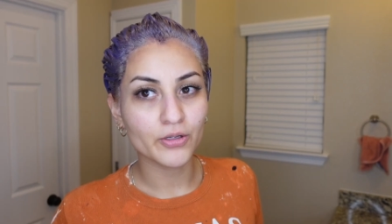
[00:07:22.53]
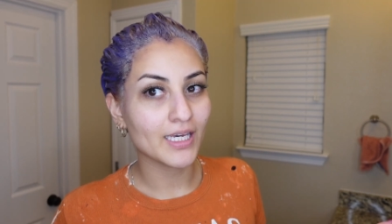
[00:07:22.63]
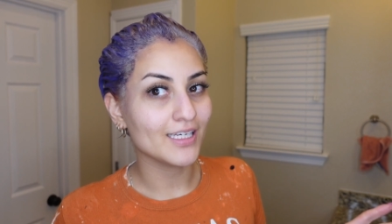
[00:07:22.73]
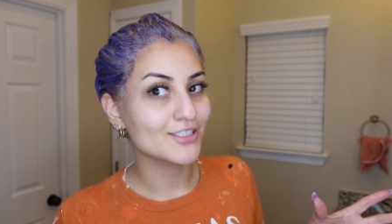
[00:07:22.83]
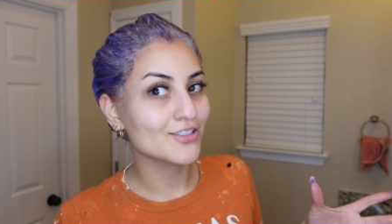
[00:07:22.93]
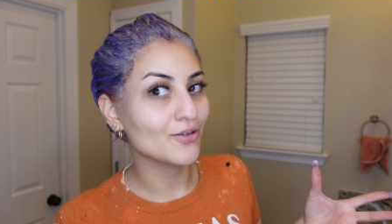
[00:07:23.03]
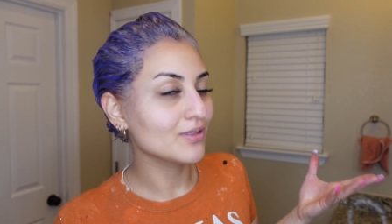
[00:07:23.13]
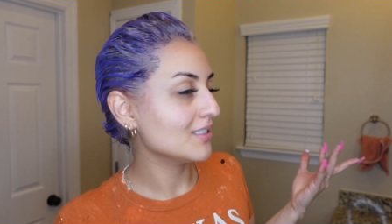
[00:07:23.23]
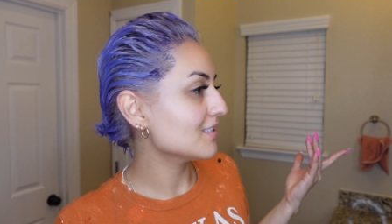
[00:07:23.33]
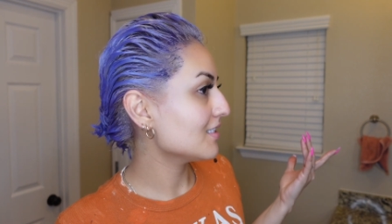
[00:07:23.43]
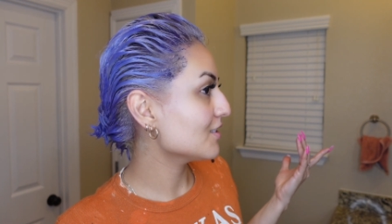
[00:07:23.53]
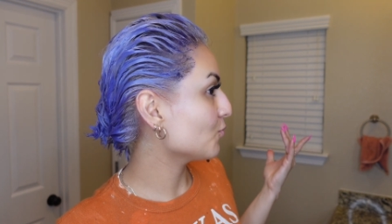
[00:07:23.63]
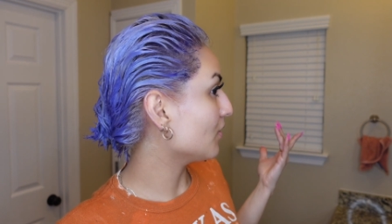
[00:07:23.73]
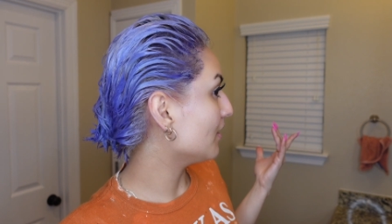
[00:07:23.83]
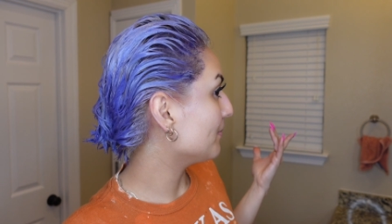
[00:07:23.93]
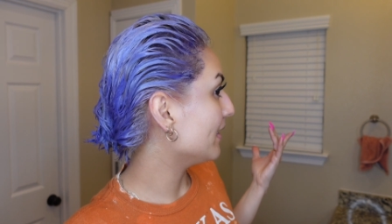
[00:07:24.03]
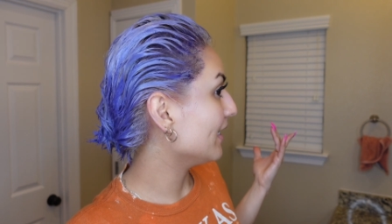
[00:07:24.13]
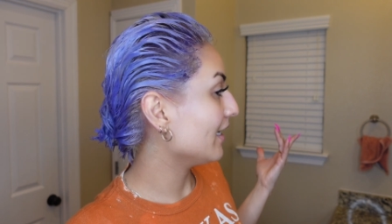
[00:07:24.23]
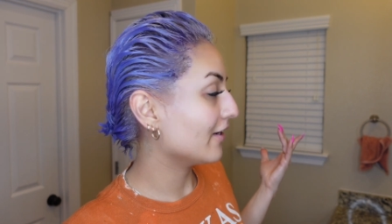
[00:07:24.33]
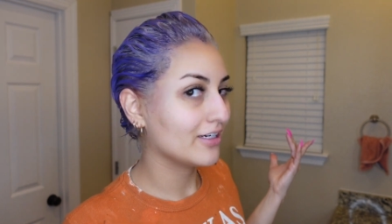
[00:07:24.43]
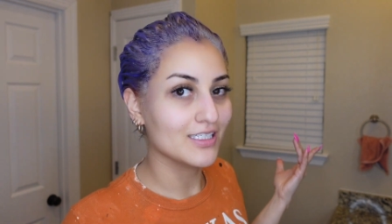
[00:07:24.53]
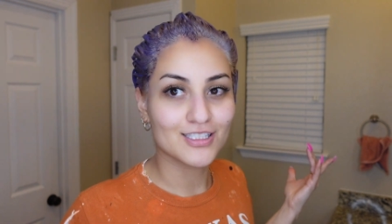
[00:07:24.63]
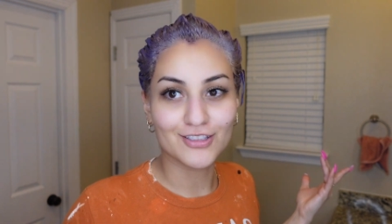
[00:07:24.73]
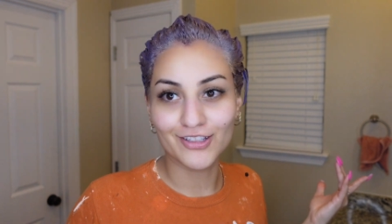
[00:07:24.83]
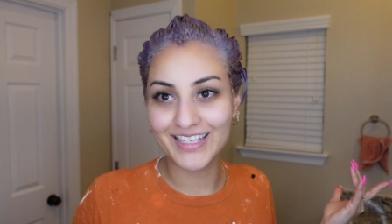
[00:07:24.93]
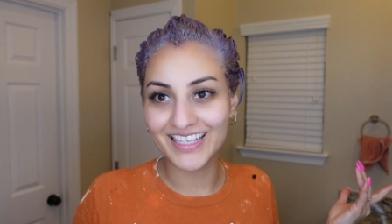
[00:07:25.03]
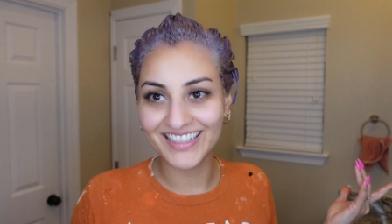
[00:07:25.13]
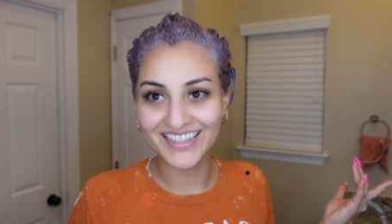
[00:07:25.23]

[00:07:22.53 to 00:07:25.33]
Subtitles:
Okay, so this is what my hair is looking